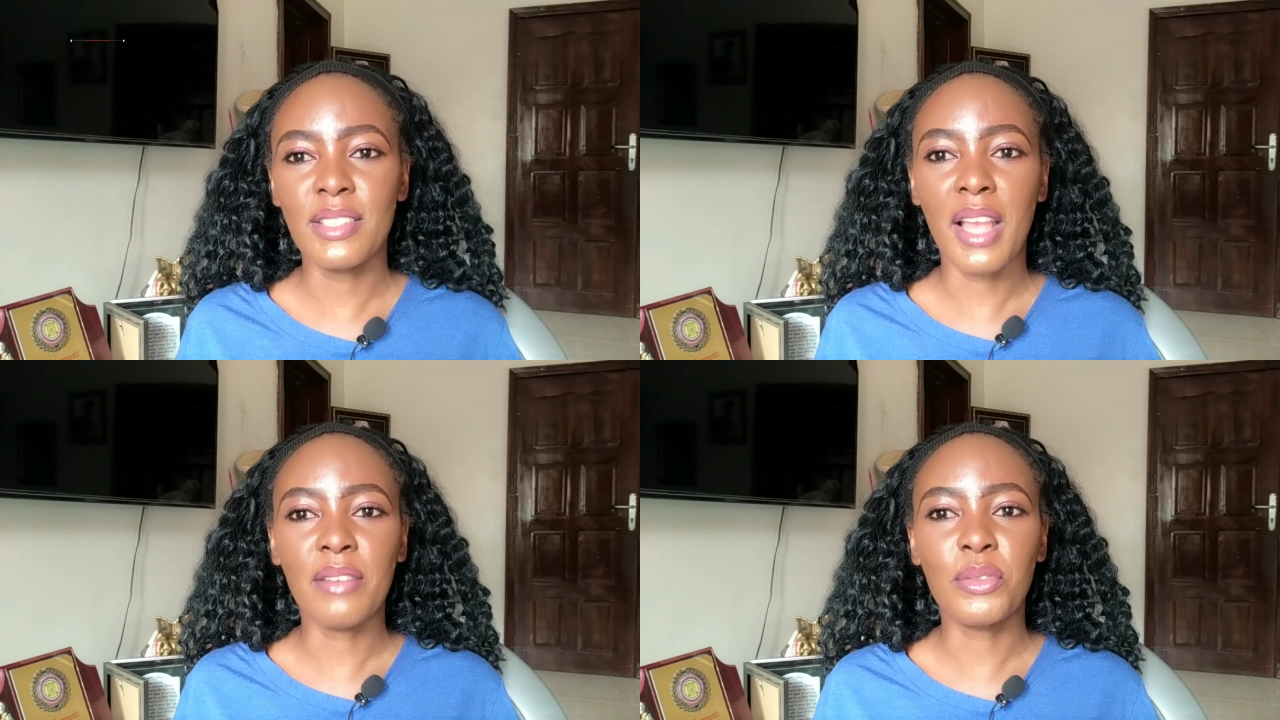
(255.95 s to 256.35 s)

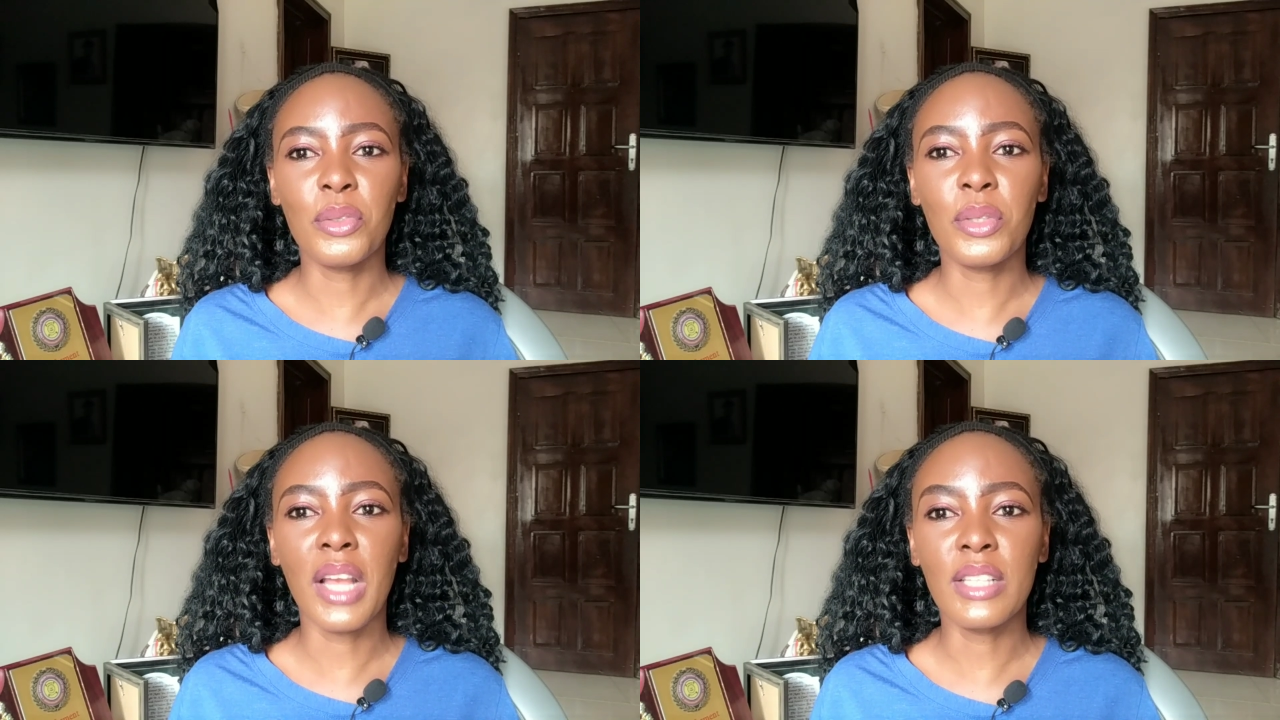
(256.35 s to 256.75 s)
you have to
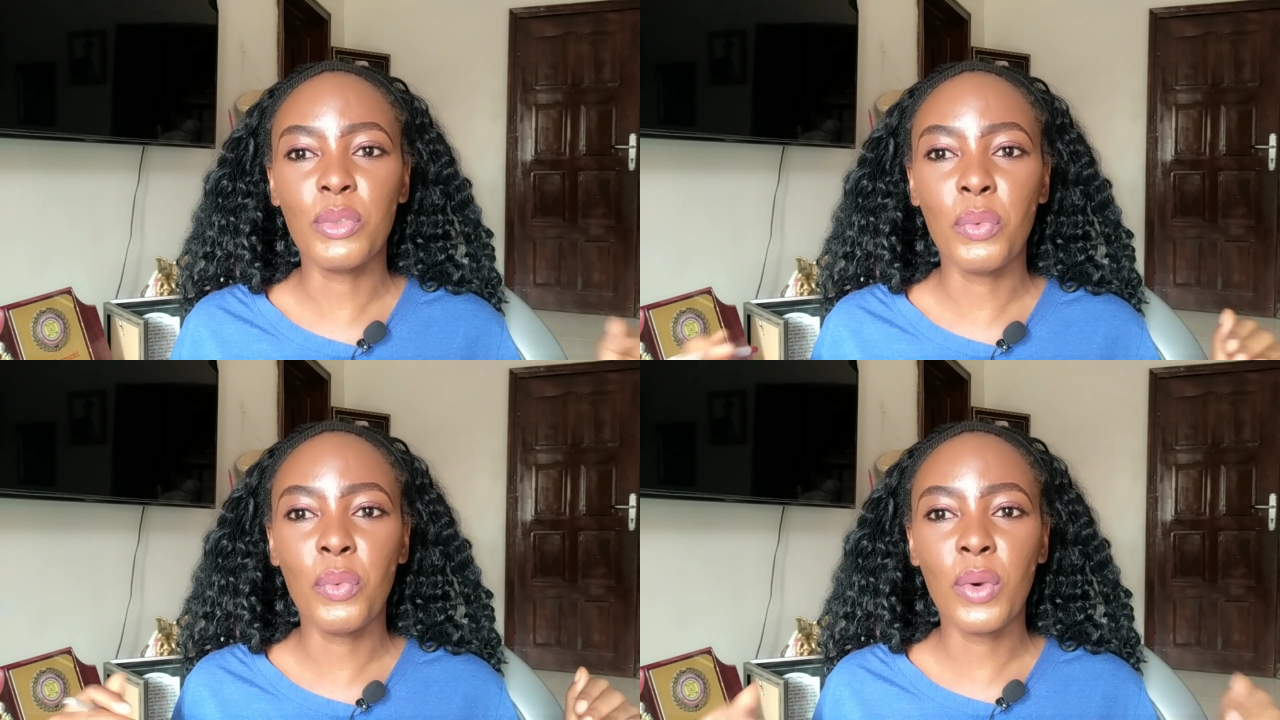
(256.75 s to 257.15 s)
look at
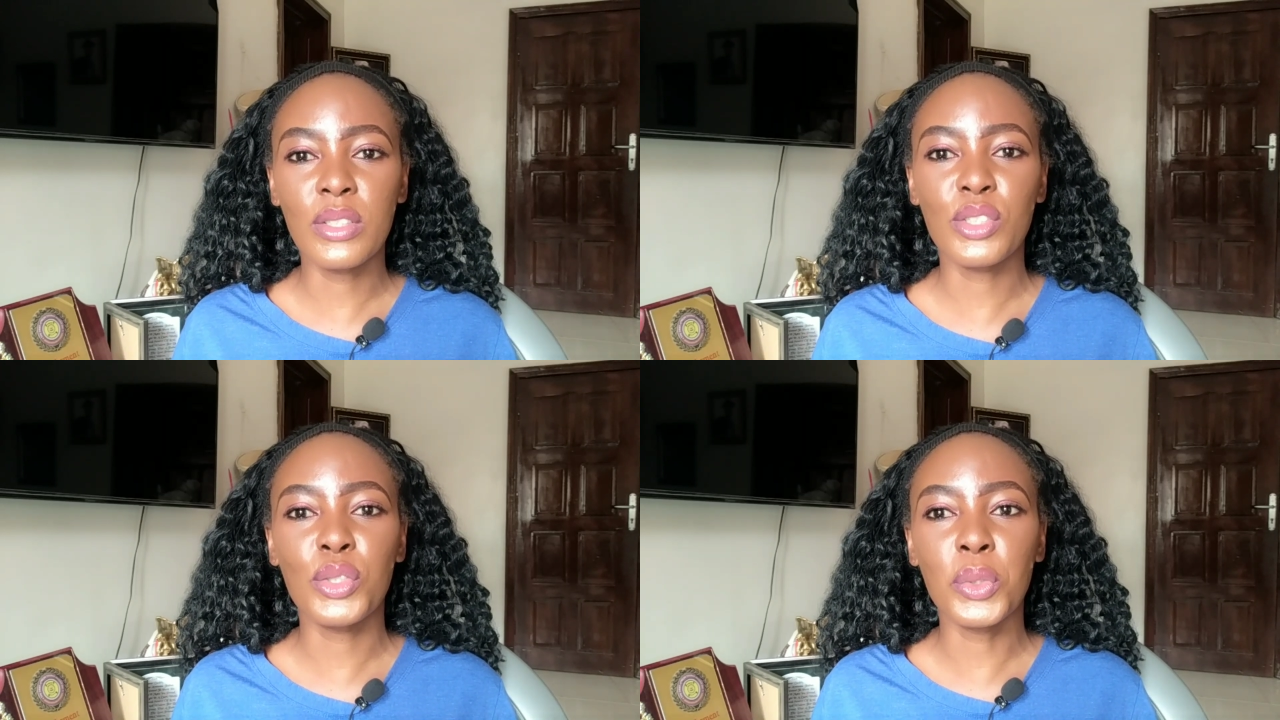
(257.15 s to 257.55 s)

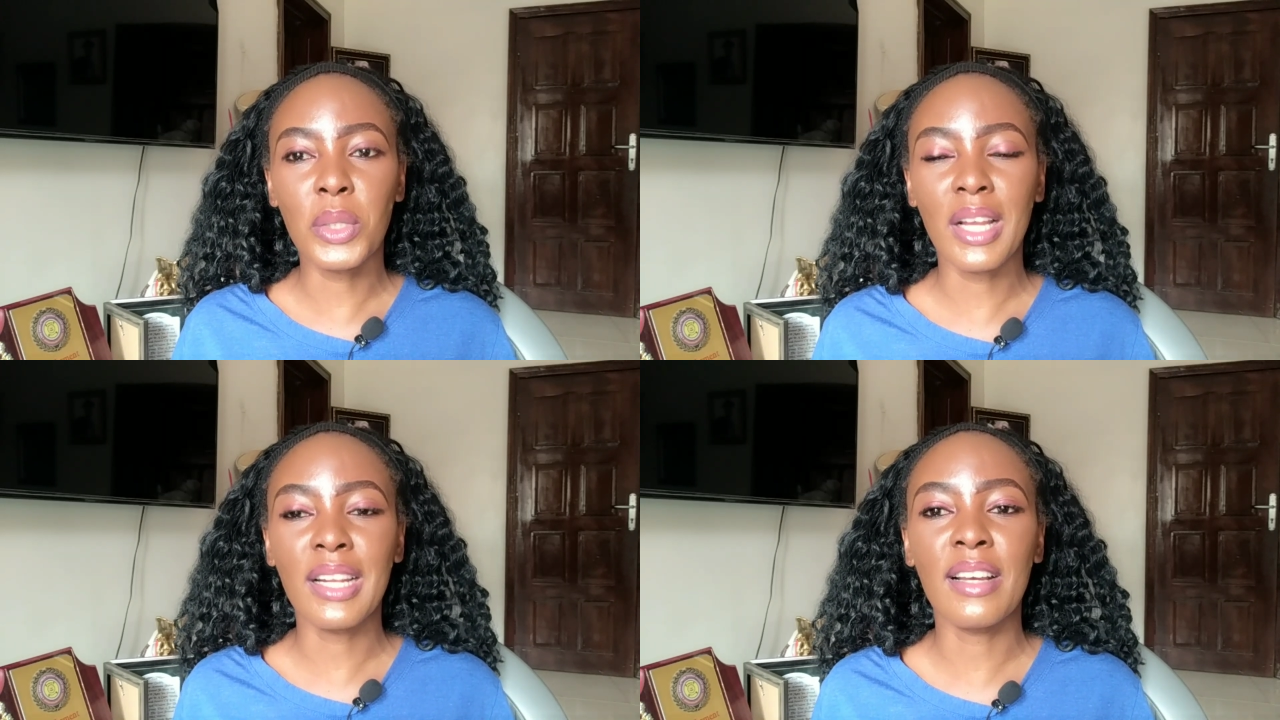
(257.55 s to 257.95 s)
what you
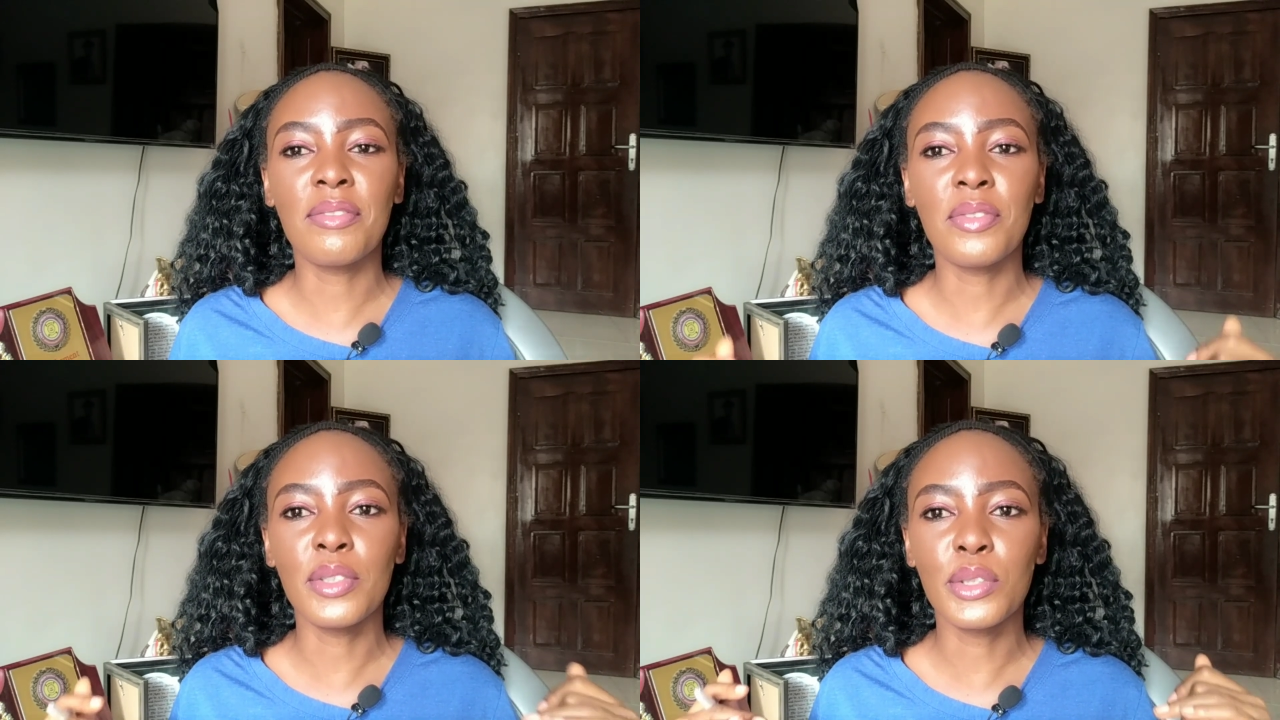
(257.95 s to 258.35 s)
can
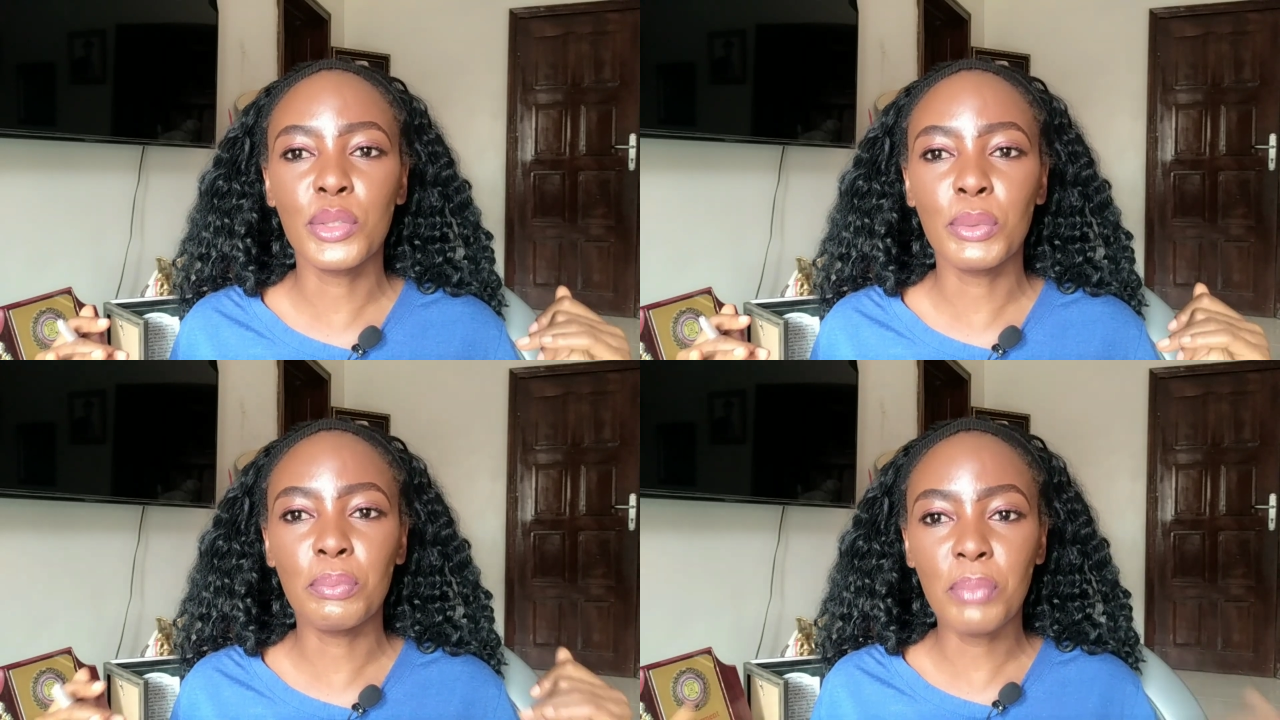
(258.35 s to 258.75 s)
afford
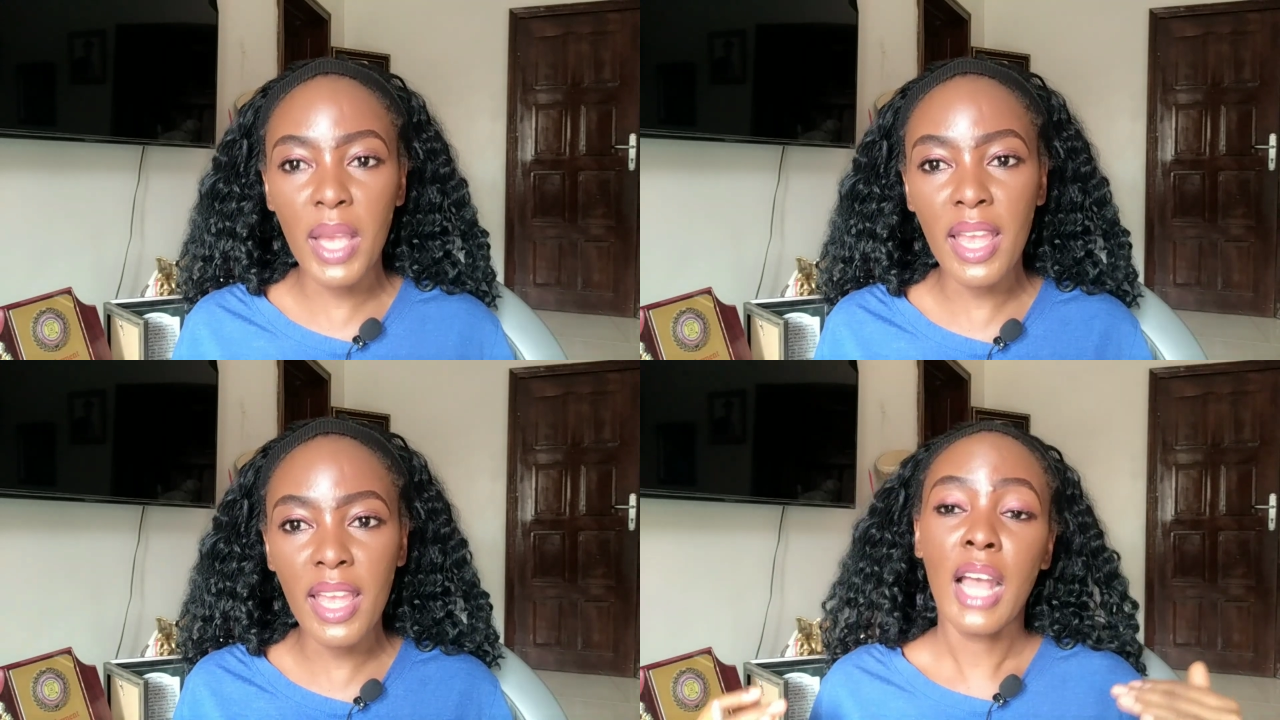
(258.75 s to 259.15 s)
to pay,